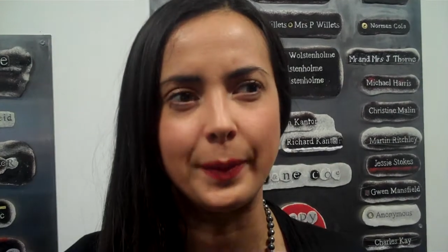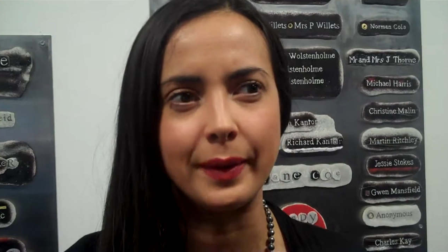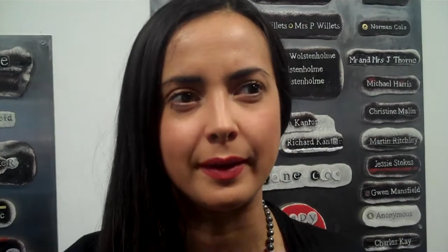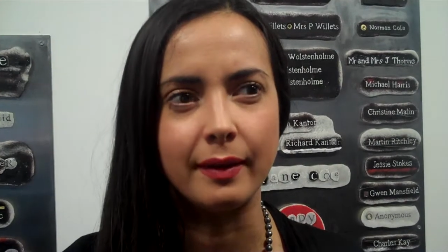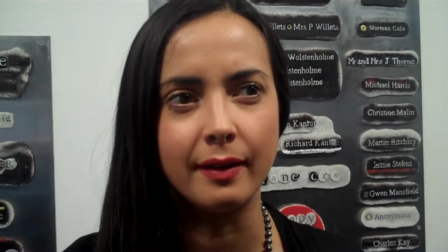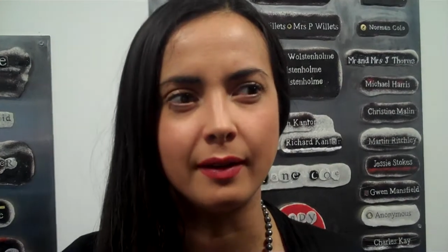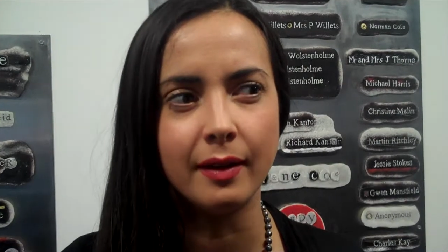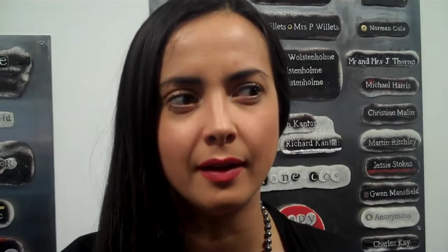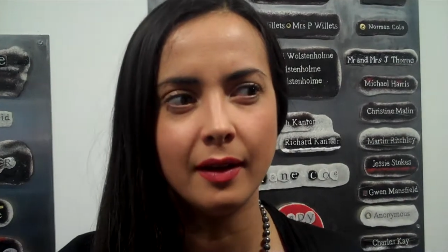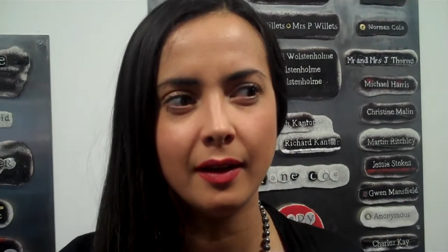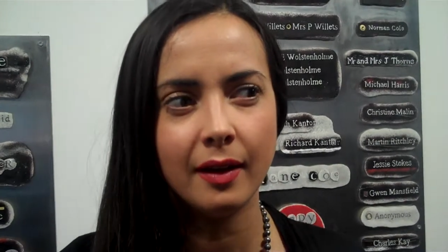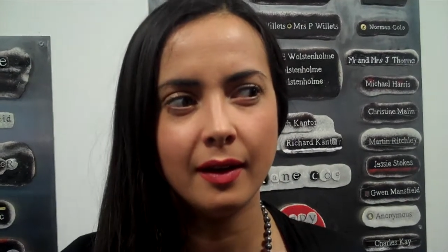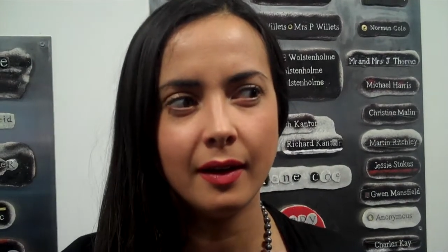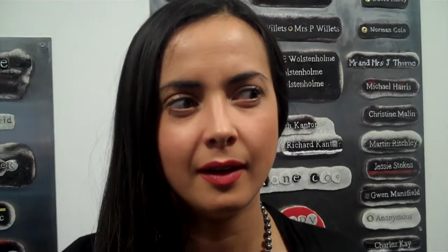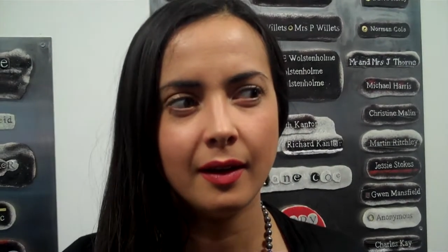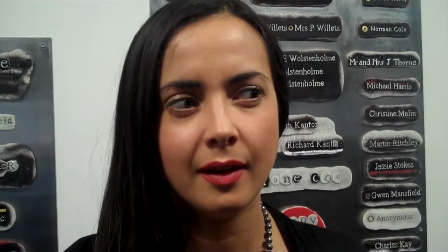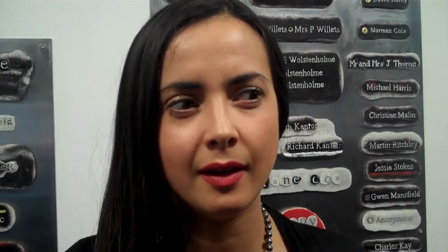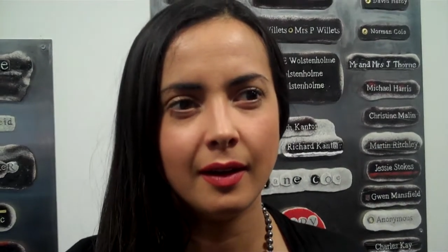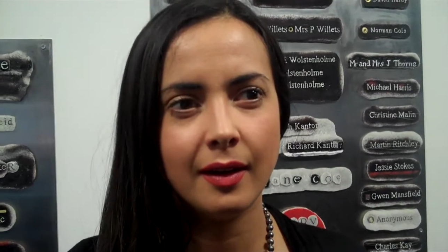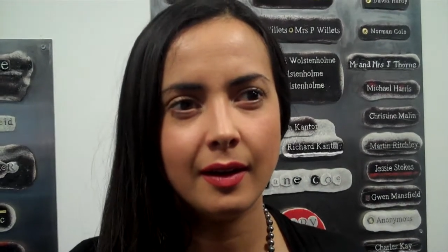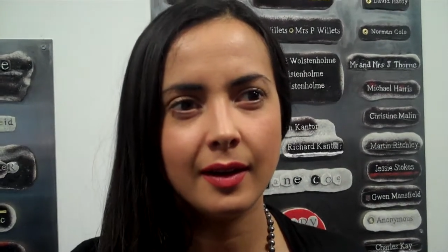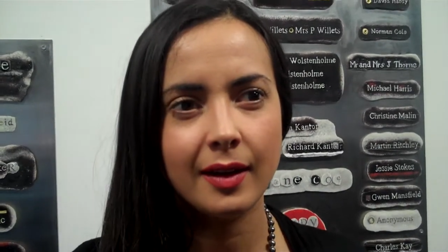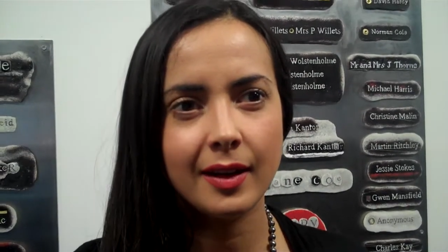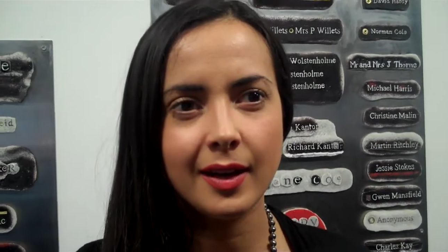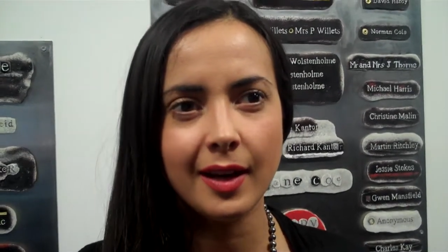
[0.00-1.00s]
and
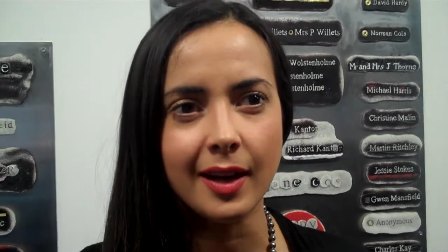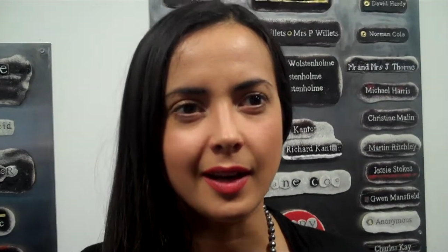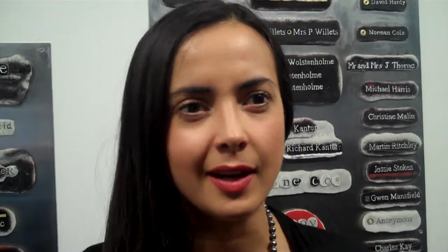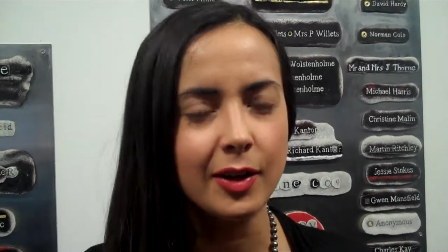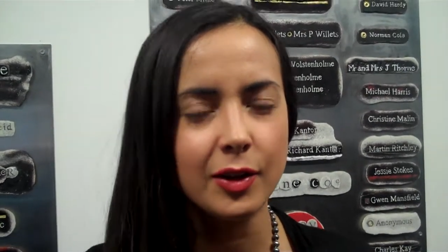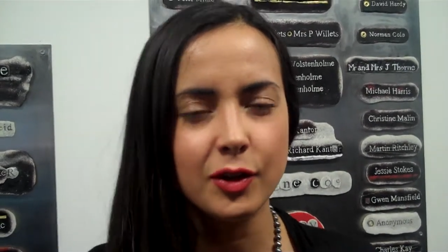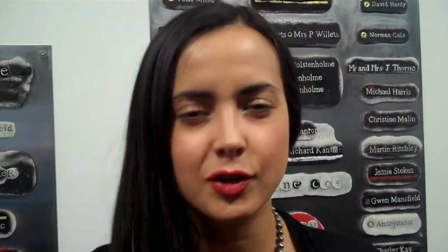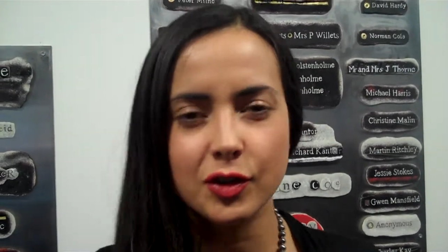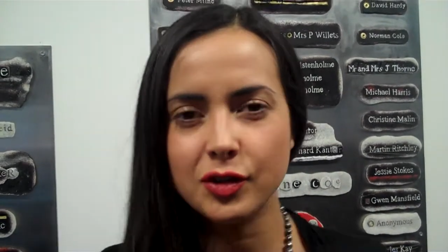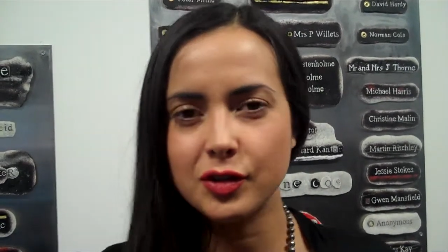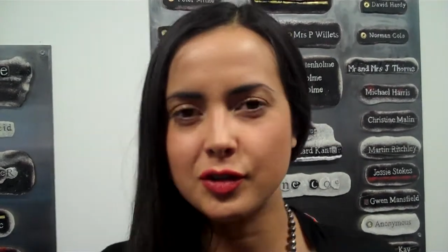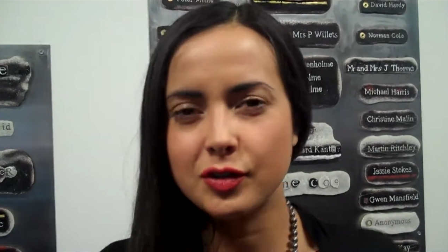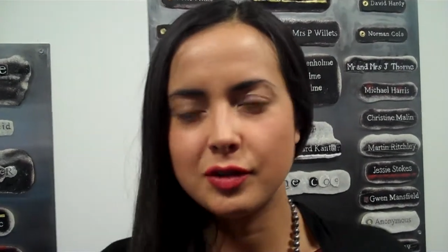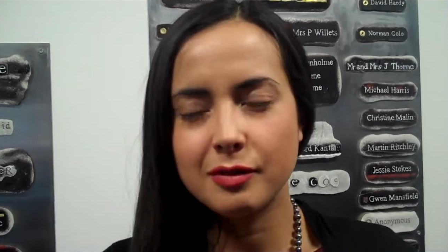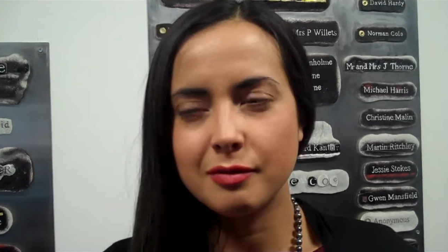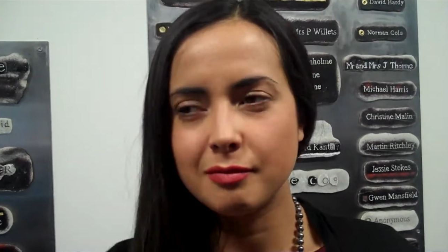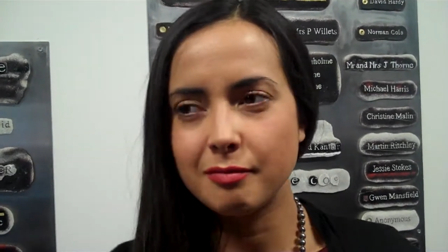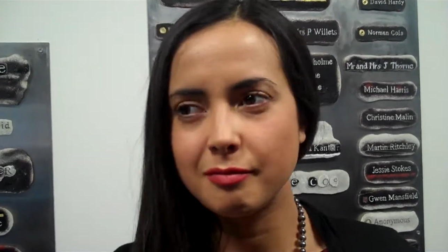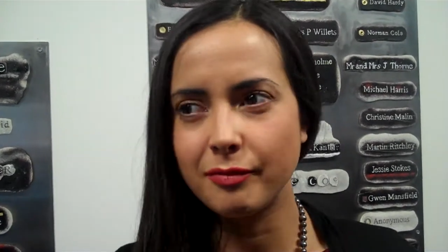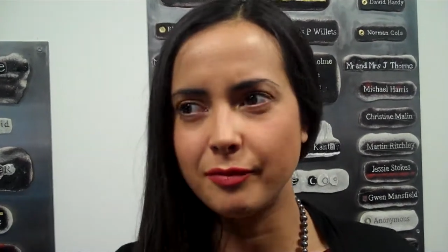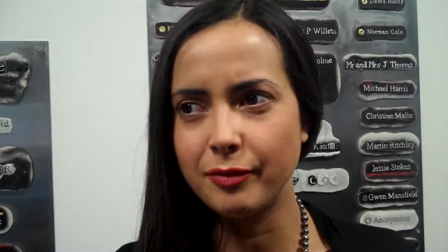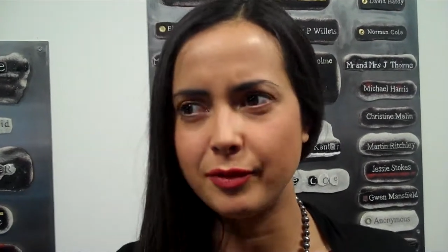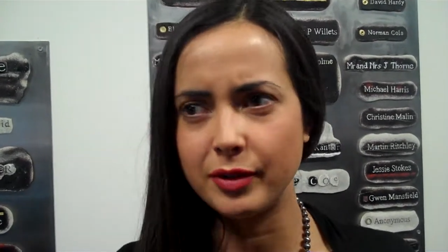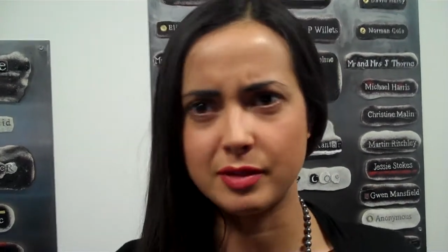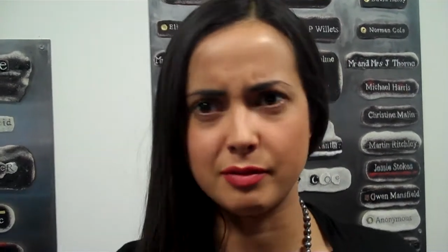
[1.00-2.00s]
yeah,
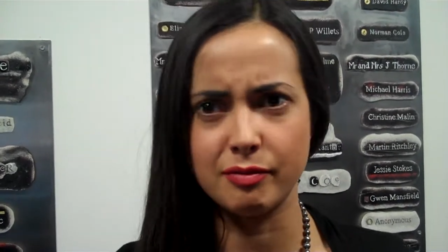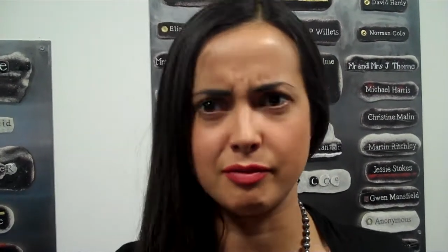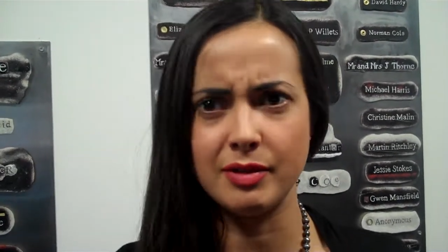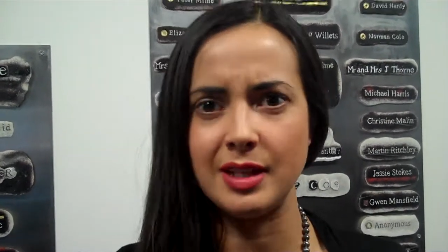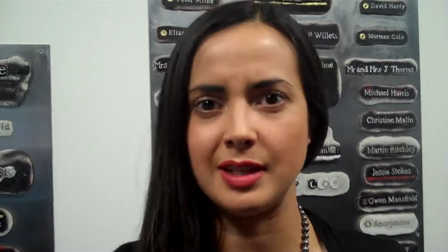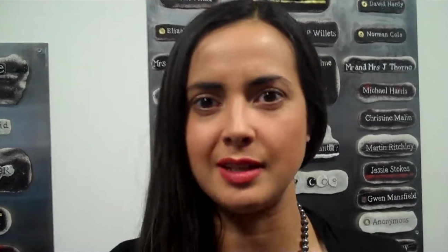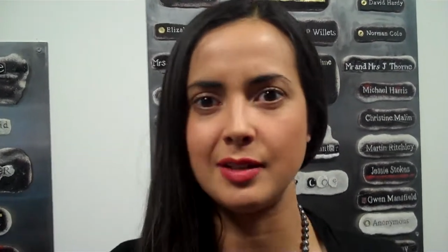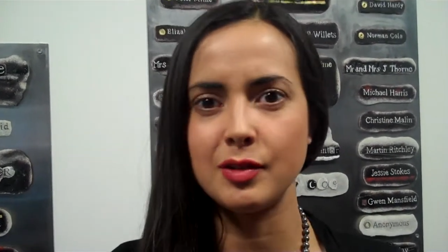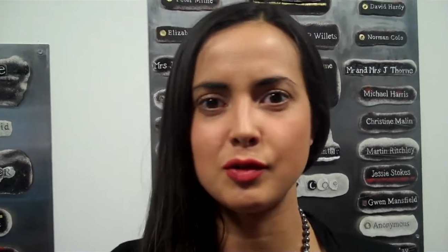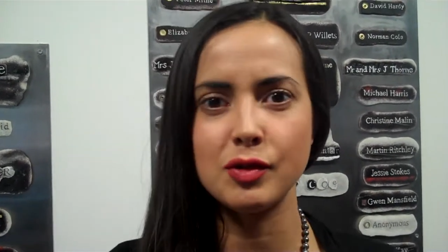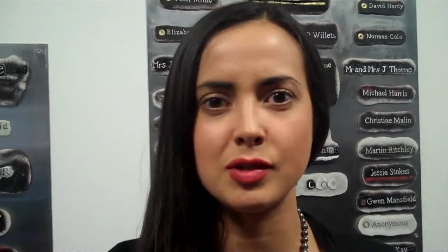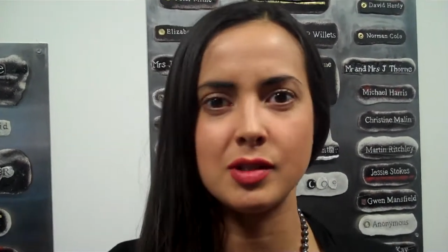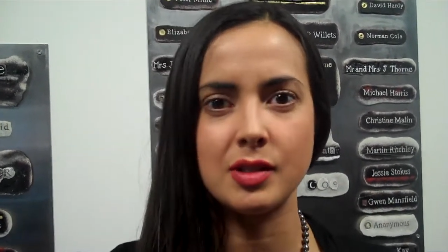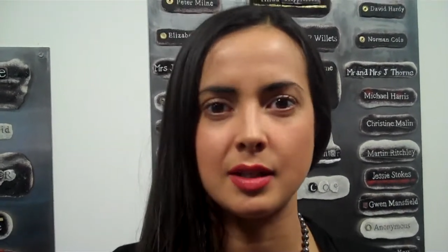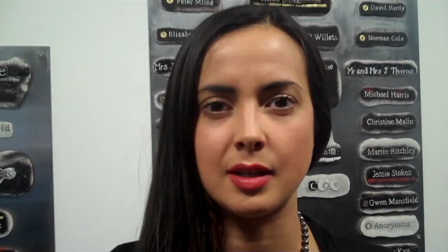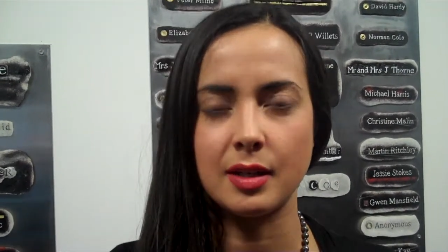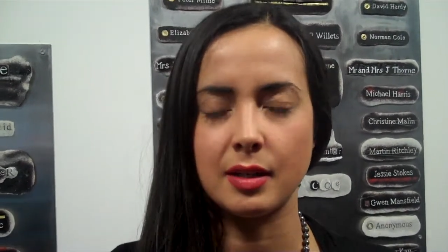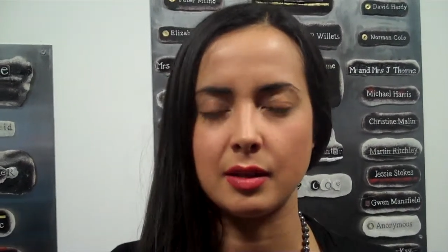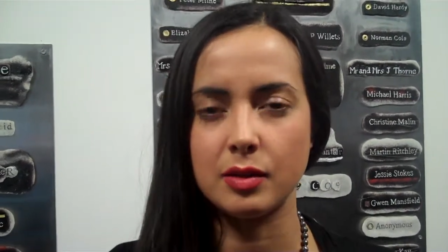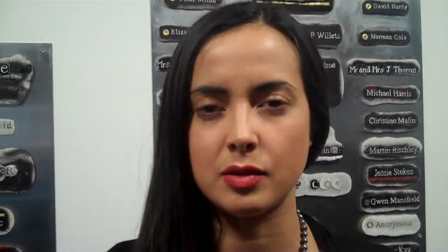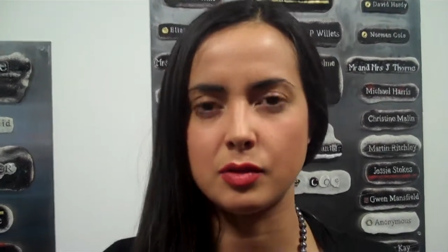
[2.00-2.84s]
it's really interesting,